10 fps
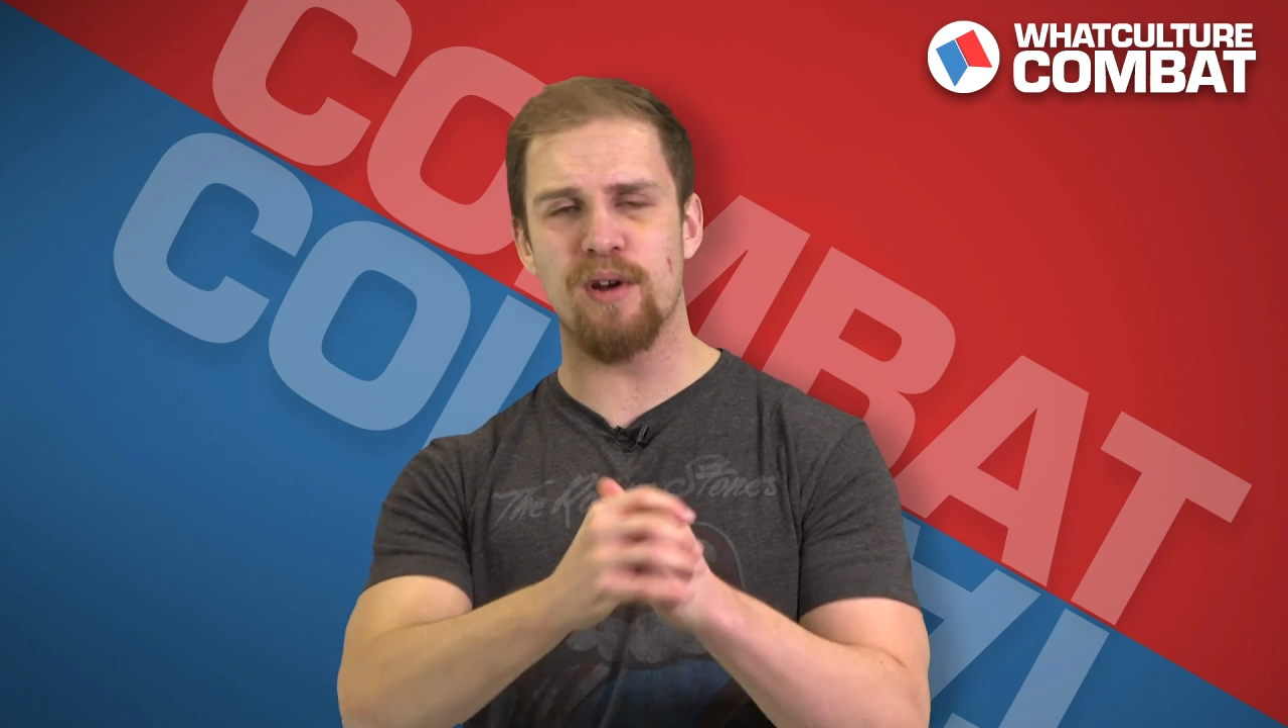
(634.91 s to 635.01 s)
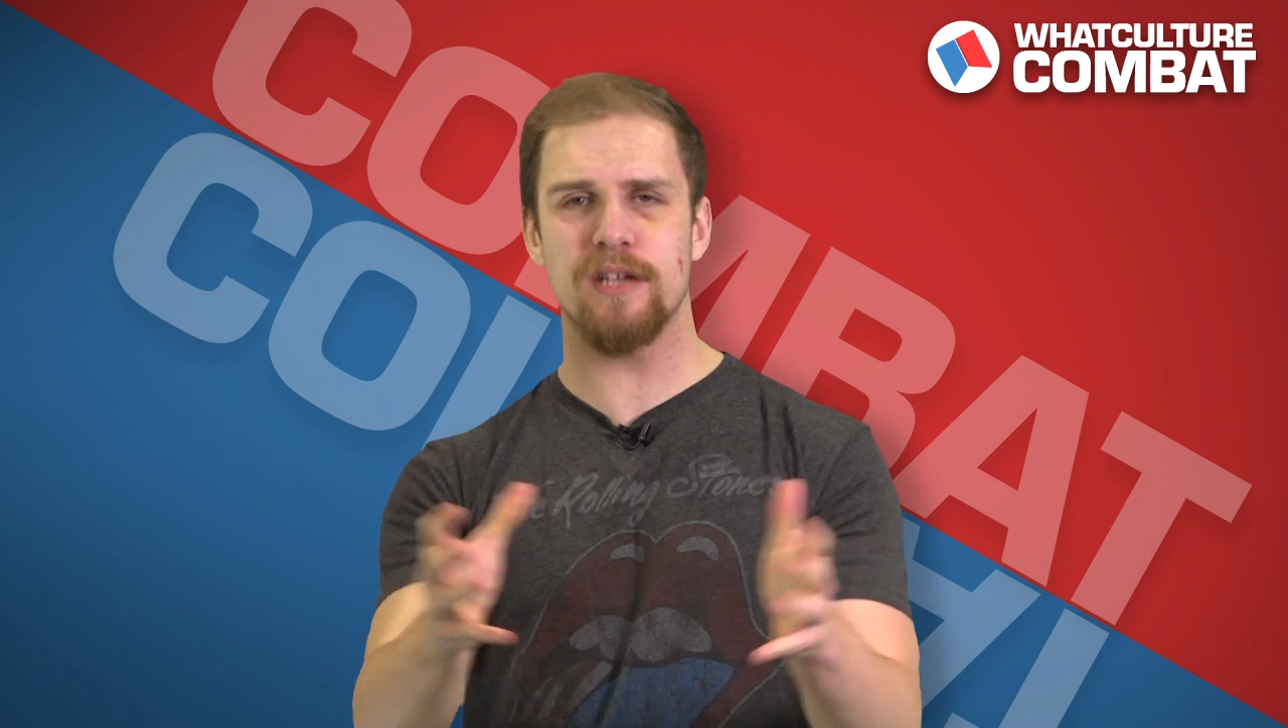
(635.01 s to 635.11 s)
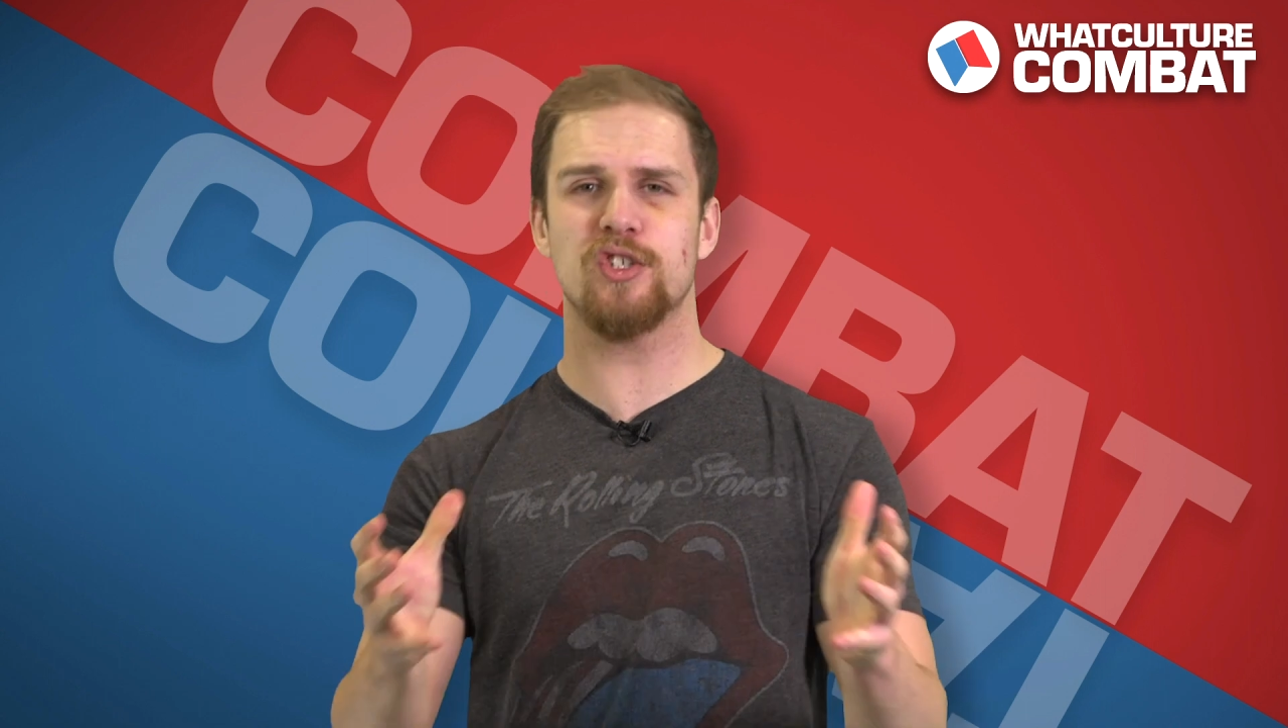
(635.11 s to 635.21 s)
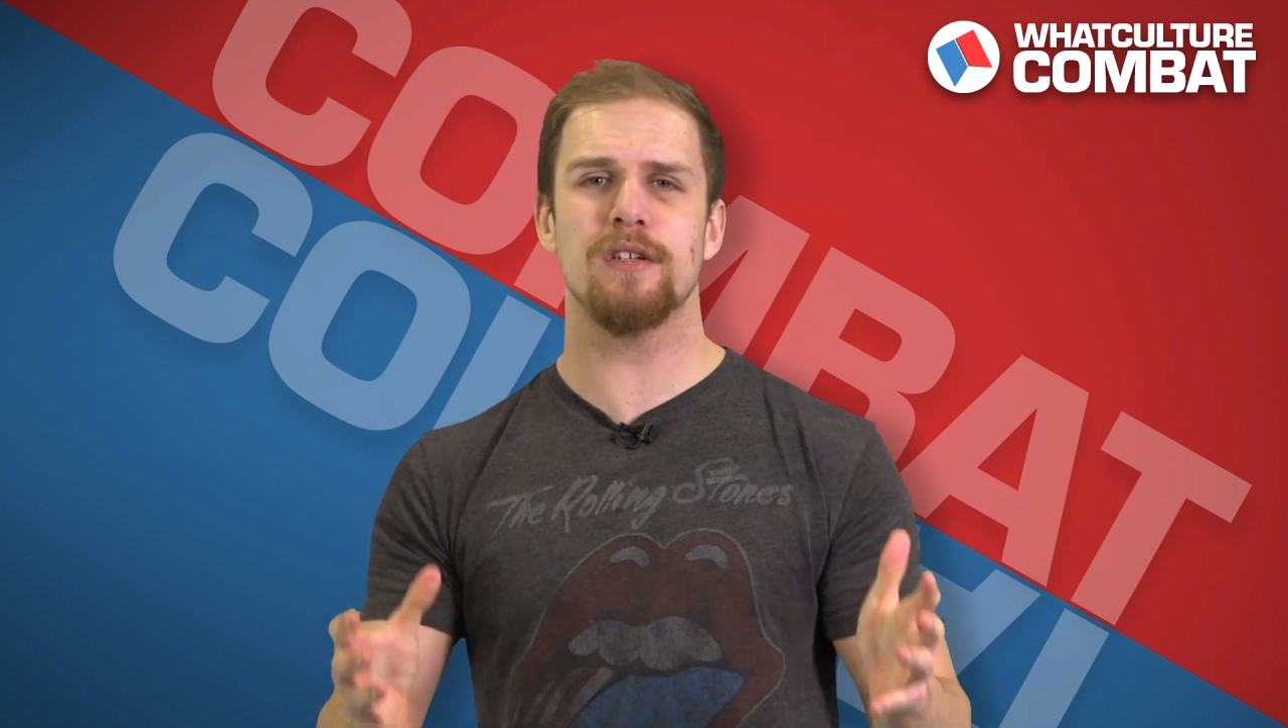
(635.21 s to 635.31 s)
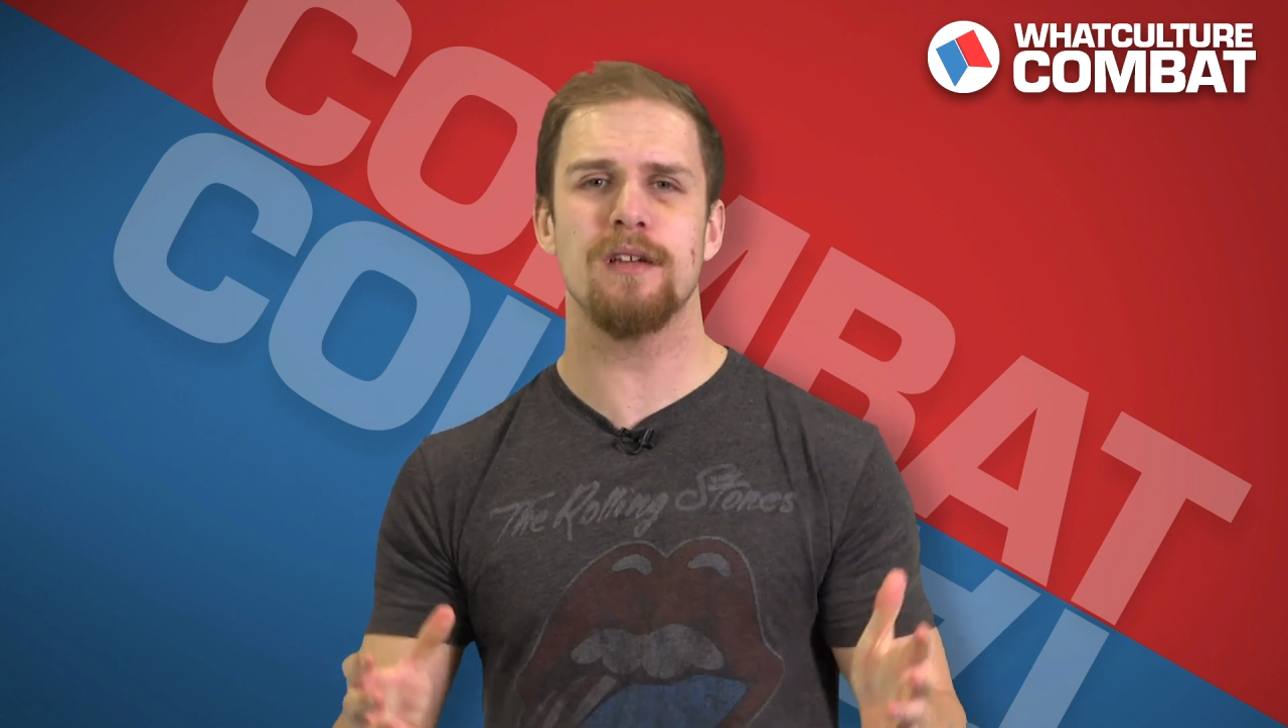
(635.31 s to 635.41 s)

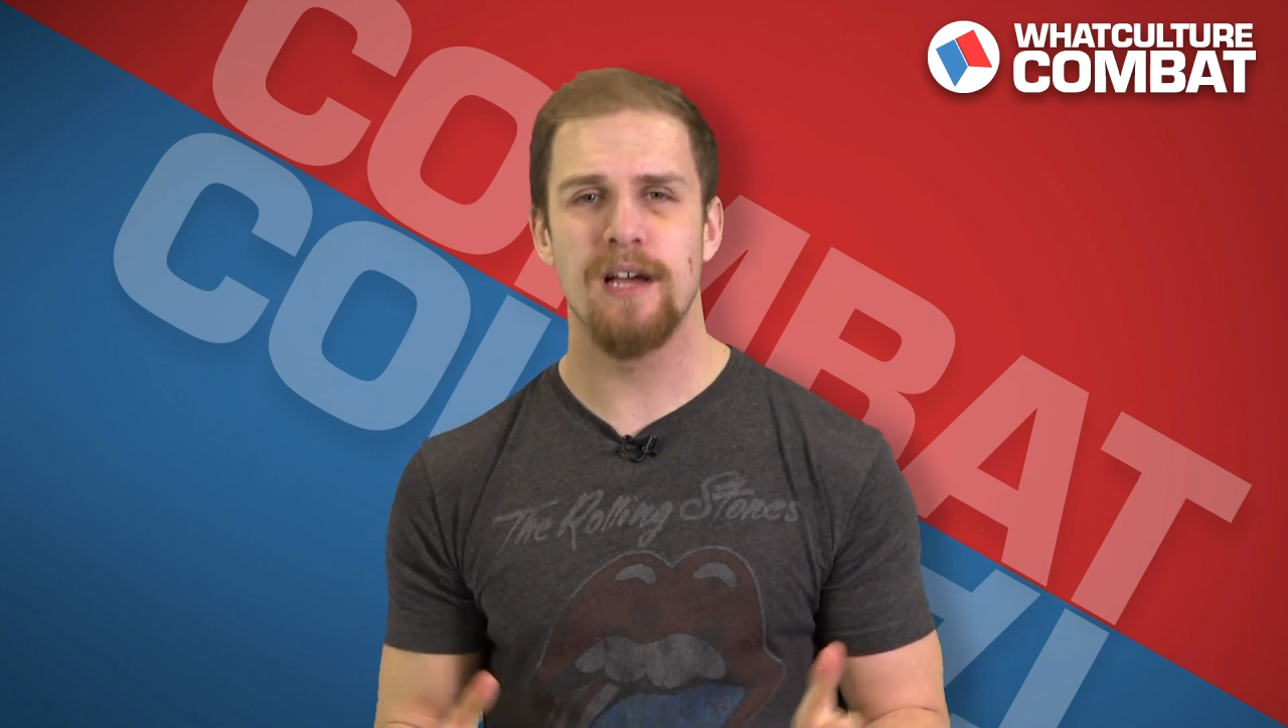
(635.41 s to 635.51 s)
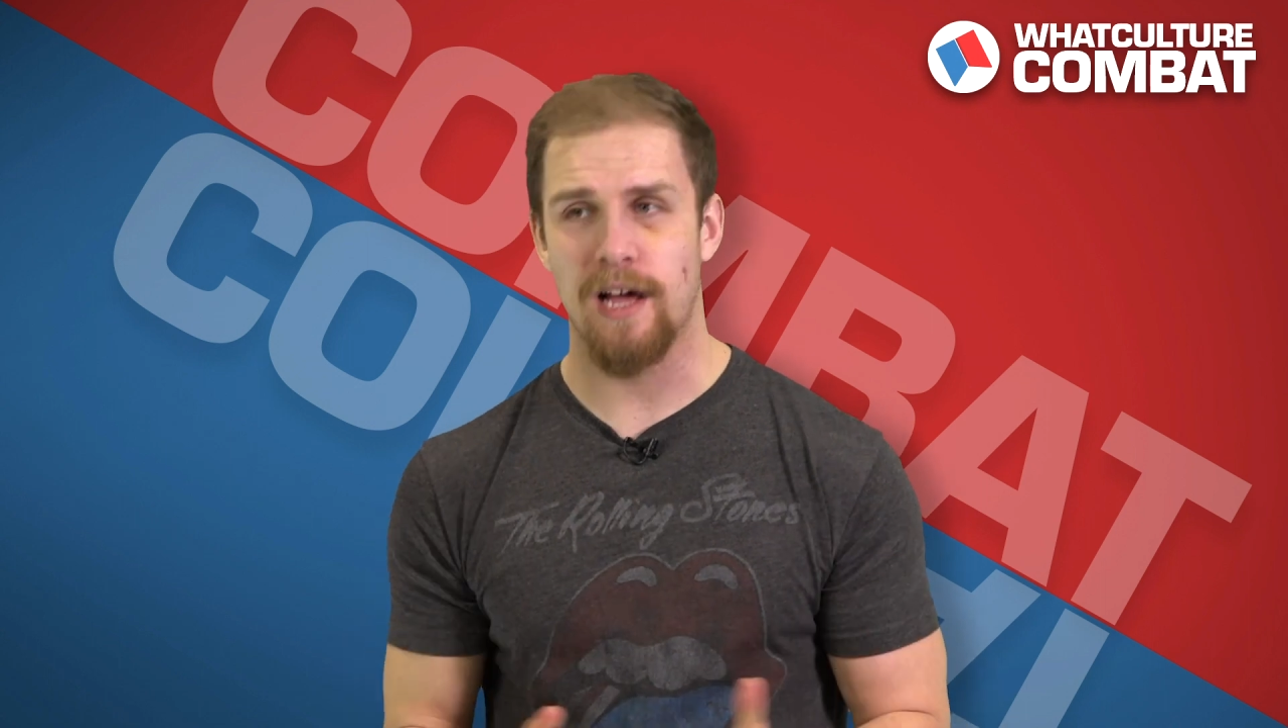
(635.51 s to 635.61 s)
prediction,